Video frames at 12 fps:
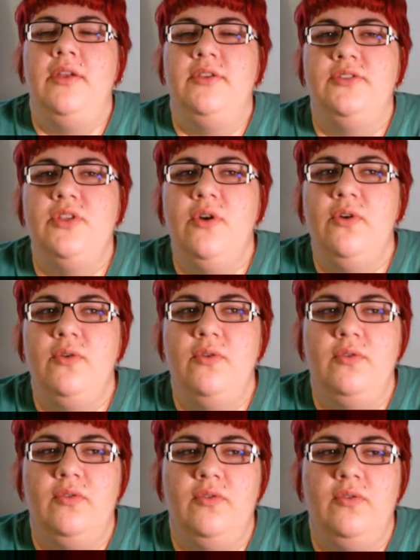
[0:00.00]
so,
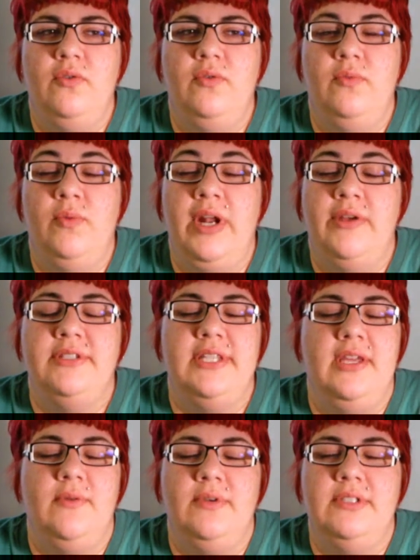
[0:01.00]
what I was
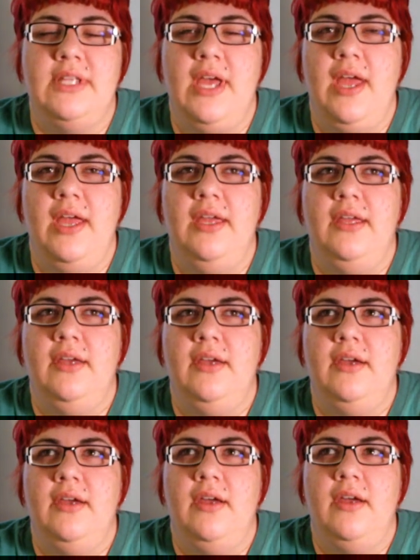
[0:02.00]
saying was, I,
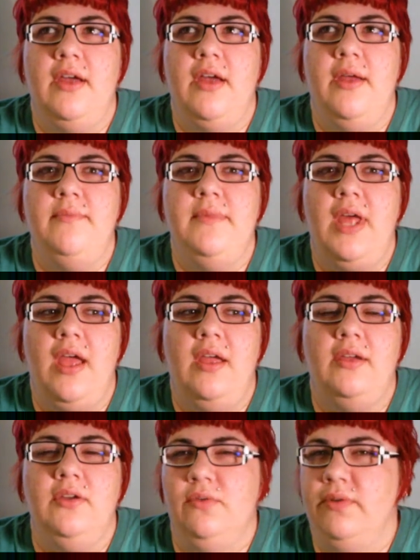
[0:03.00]
I'm not
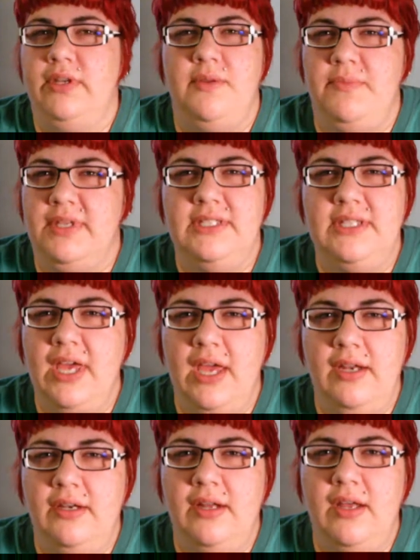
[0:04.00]
going to miss
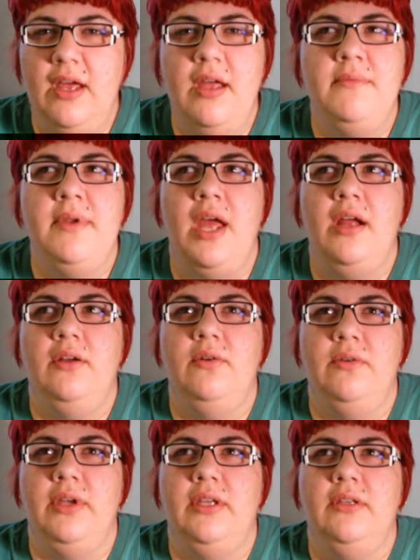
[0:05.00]
that. I'm not
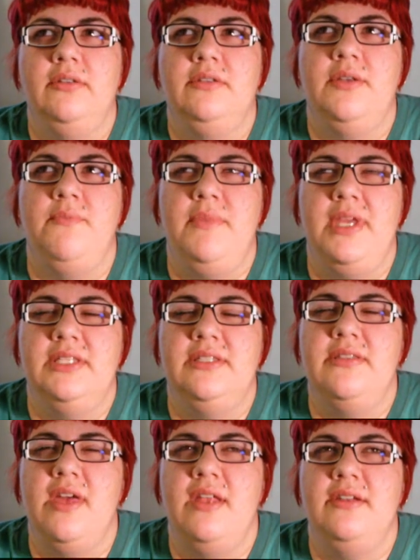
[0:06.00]
going to miss
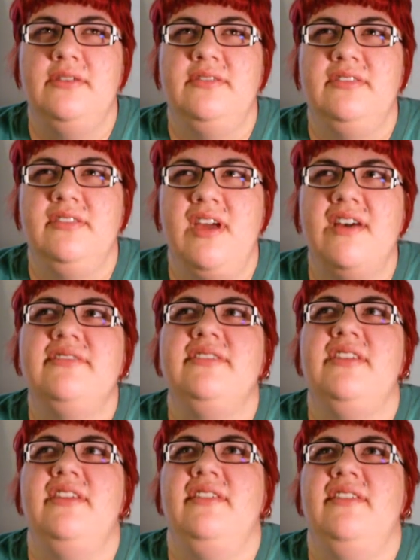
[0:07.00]
that
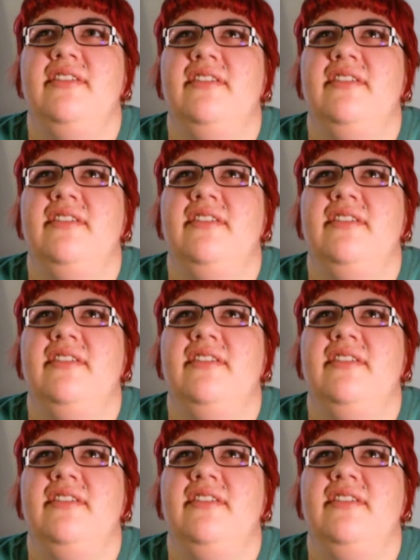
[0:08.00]
disgusting,